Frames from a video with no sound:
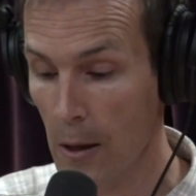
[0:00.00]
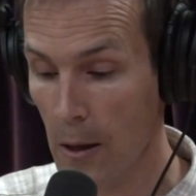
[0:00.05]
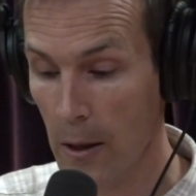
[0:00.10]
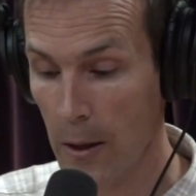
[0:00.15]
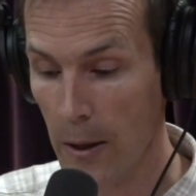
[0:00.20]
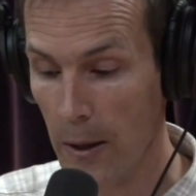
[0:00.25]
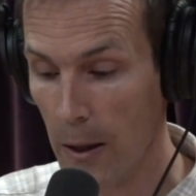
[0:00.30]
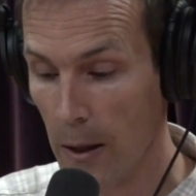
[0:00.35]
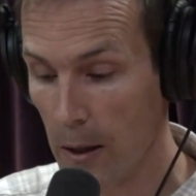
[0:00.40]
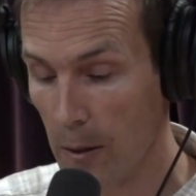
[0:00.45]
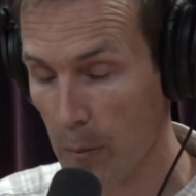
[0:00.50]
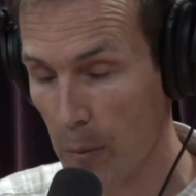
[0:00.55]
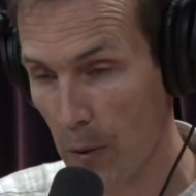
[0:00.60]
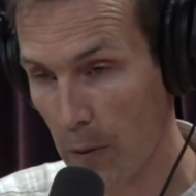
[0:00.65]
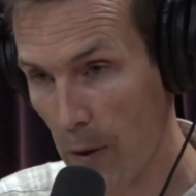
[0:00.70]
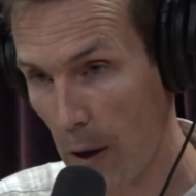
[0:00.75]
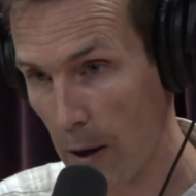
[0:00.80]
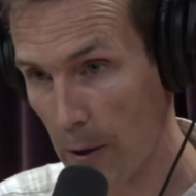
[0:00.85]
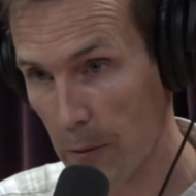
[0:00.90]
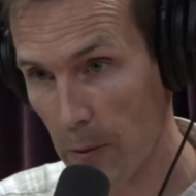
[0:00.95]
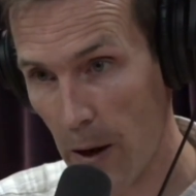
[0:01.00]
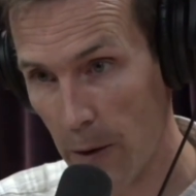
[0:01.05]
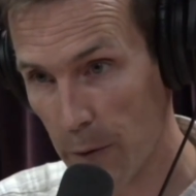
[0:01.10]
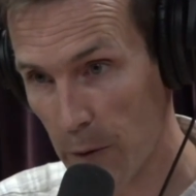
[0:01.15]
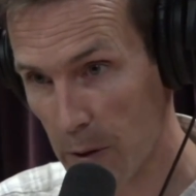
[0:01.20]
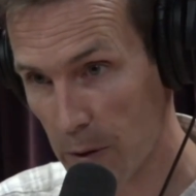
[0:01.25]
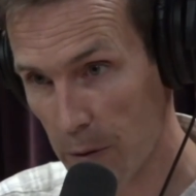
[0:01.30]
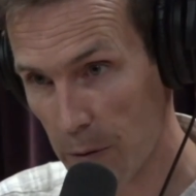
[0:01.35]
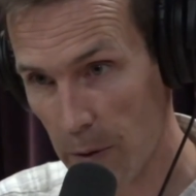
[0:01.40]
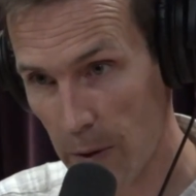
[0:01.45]
He didn't provide a
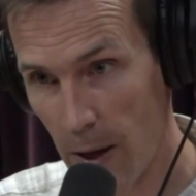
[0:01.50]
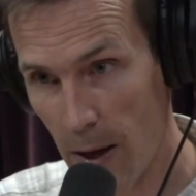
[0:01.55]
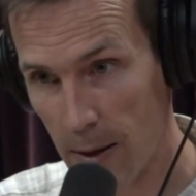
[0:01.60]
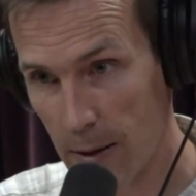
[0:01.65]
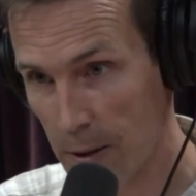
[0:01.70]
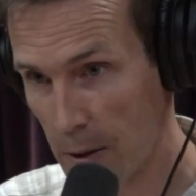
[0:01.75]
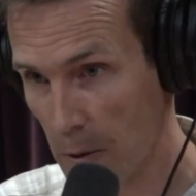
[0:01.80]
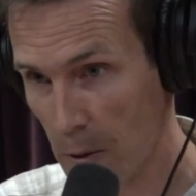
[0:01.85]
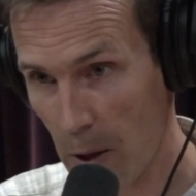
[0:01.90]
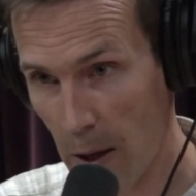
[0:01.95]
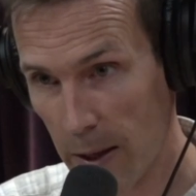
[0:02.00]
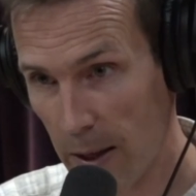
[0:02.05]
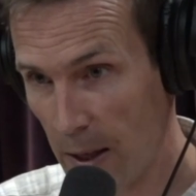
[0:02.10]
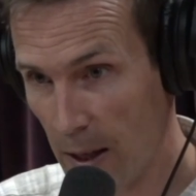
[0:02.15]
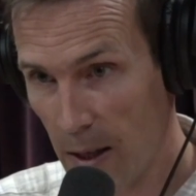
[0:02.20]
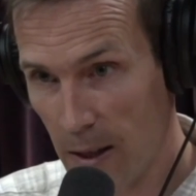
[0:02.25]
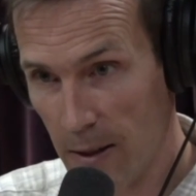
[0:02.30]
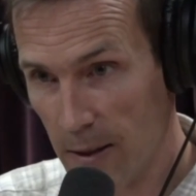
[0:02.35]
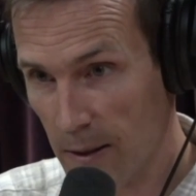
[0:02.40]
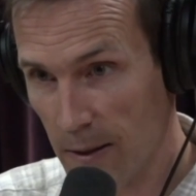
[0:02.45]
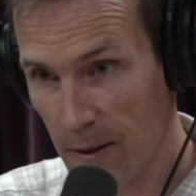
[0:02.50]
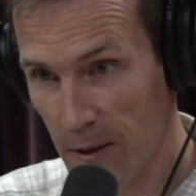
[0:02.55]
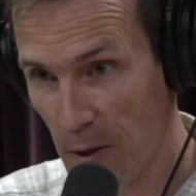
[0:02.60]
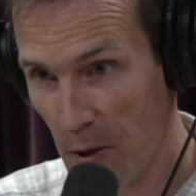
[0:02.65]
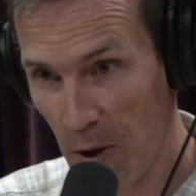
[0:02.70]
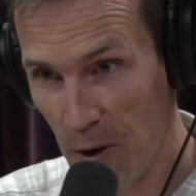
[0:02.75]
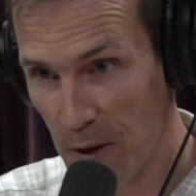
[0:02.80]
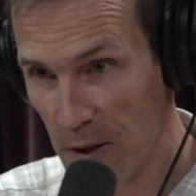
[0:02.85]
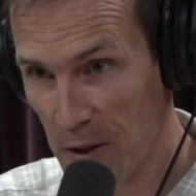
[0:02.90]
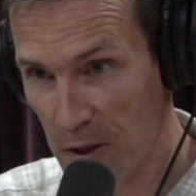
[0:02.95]
reference for that, so I can't. It's
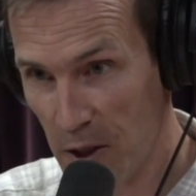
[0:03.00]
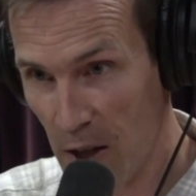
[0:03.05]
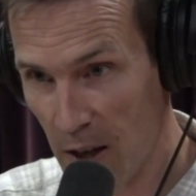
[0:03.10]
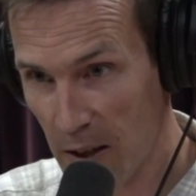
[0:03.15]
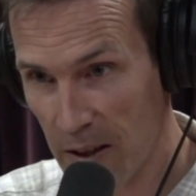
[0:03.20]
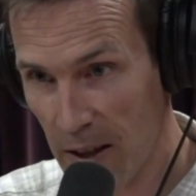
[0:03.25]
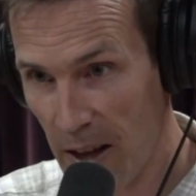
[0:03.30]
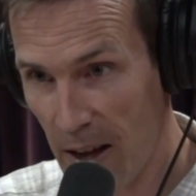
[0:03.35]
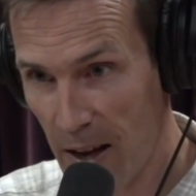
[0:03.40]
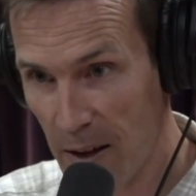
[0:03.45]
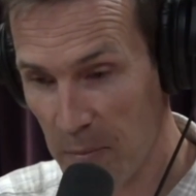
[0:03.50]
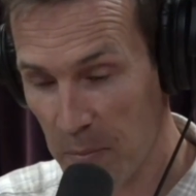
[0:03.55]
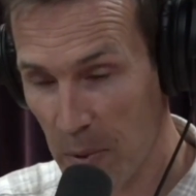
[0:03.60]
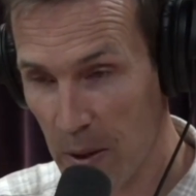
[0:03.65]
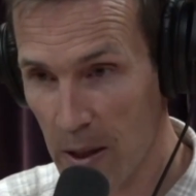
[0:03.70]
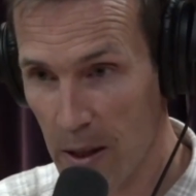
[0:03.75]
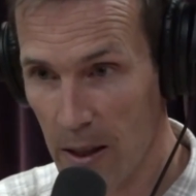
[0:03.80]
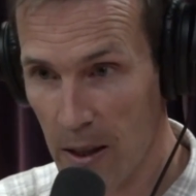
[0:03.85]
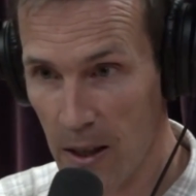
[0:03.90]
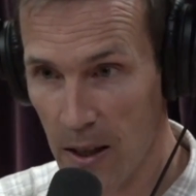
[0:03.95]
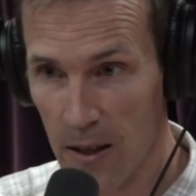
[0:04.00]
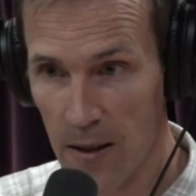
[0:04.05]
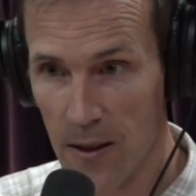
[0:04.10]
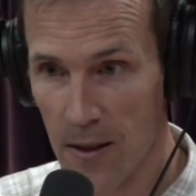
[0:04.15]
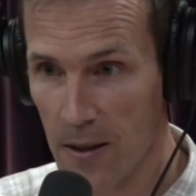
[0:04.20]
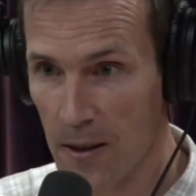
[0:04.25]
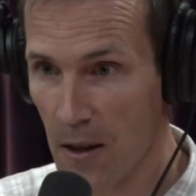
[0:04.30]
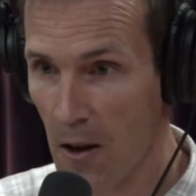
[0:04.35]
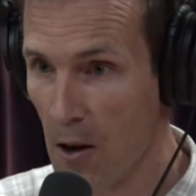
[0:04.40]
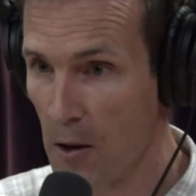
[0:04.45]
hard to check that. But again,
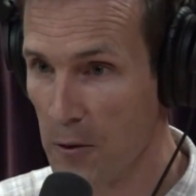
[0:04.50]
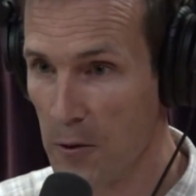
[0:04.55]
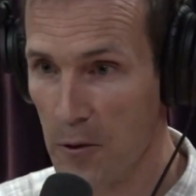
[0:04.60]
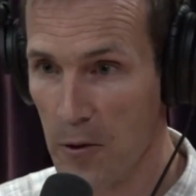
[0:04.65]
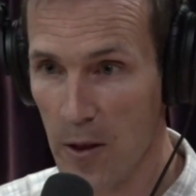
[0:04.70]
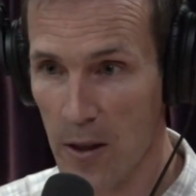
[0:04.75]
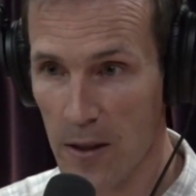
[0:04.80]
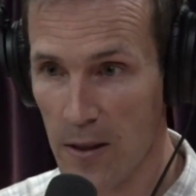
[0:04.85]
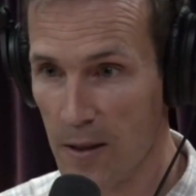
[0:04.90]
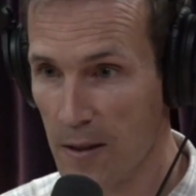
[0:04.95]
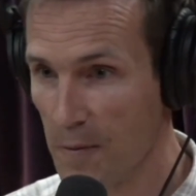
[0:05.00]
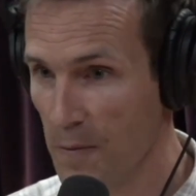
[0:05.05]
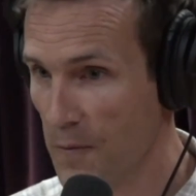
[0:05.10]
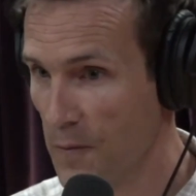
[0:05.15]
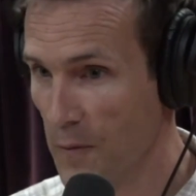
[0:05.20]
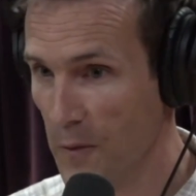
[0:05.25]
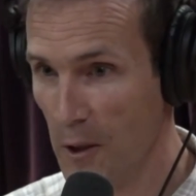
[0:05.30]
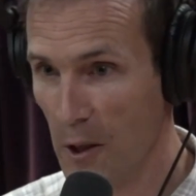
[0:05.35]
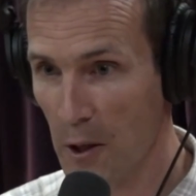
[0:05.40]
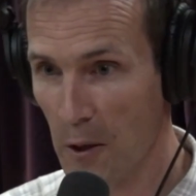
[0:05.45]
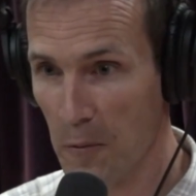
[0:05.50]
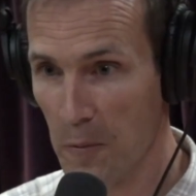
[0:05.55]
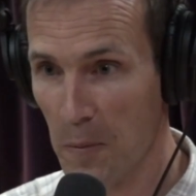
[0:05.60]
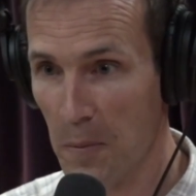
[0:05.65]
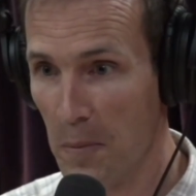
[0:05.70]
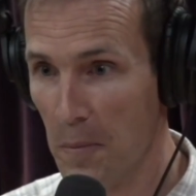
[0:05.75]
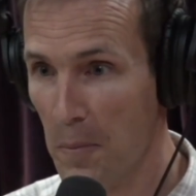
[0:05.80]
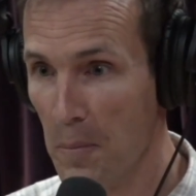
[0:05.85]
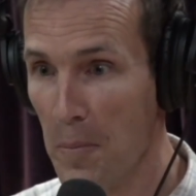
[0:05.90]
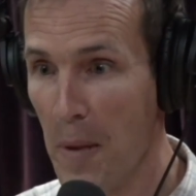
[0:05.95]
this contradicts you know
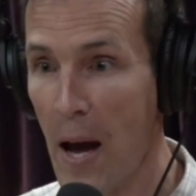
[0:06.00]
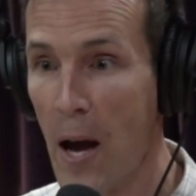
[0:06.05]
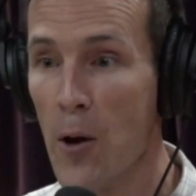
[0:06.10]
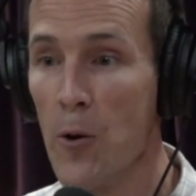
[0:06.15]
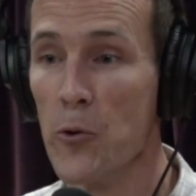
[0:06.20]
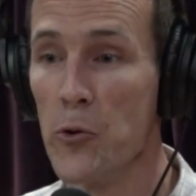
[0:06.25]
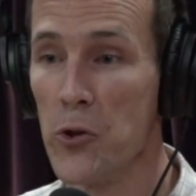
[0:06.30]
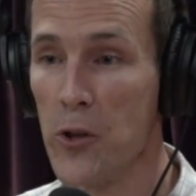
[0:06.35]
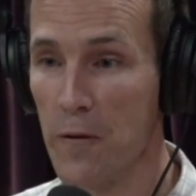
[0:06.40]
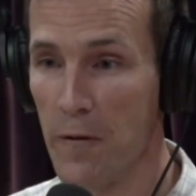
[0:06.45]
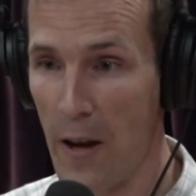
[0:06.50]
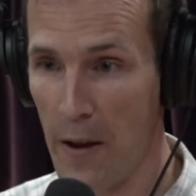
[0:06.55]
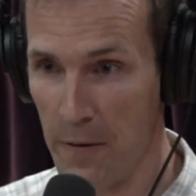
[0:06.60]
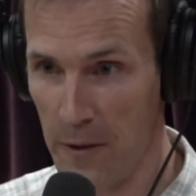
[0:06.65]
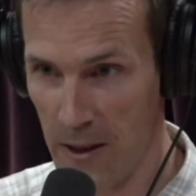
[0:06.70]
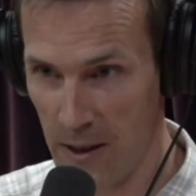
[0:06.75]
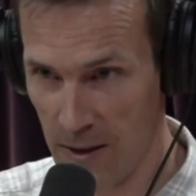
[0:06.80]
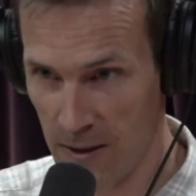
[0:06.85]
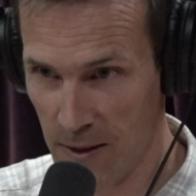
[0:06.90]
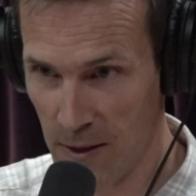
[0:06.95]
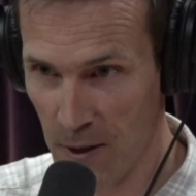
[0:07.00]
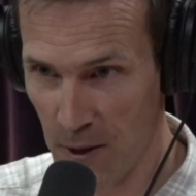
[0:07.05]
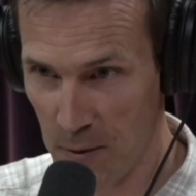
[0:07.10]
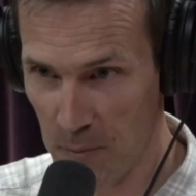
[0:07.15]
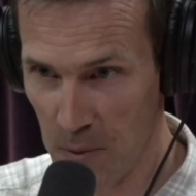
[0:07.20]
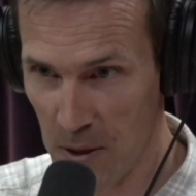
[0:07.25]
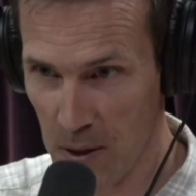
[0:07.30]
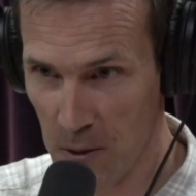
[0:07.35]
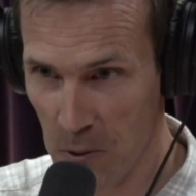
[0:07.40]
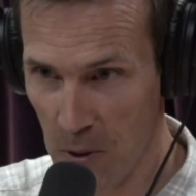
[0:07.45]
mounds of evidence
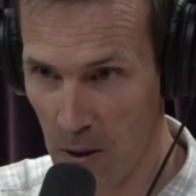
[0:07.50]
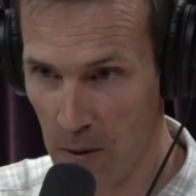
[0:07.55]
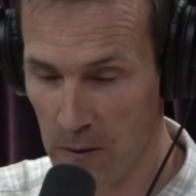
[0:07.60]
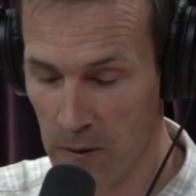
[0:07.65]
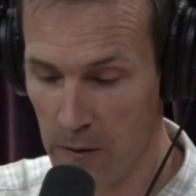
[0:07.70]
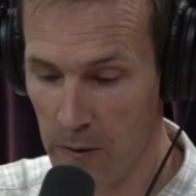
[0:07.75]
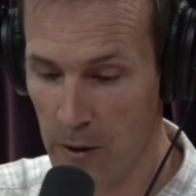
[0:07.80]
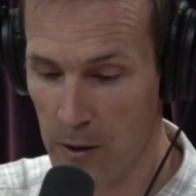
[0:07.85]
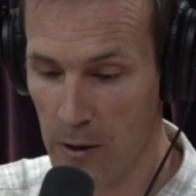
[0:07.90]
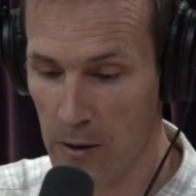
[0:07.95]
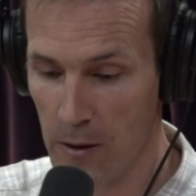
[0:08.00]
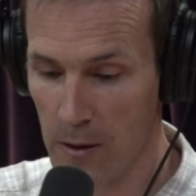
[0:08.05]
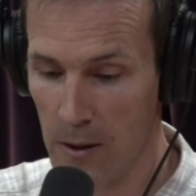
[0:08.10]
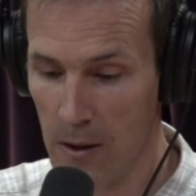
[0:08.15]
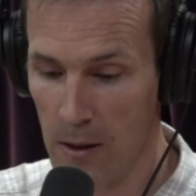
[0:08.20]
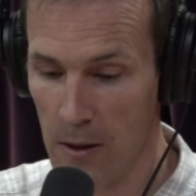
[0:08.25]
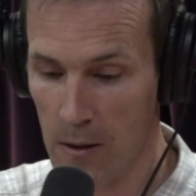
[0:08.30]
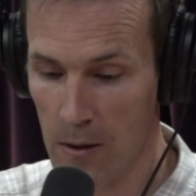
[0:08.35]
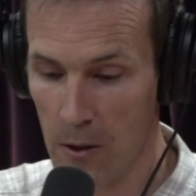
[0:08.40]
on B12 deficiency.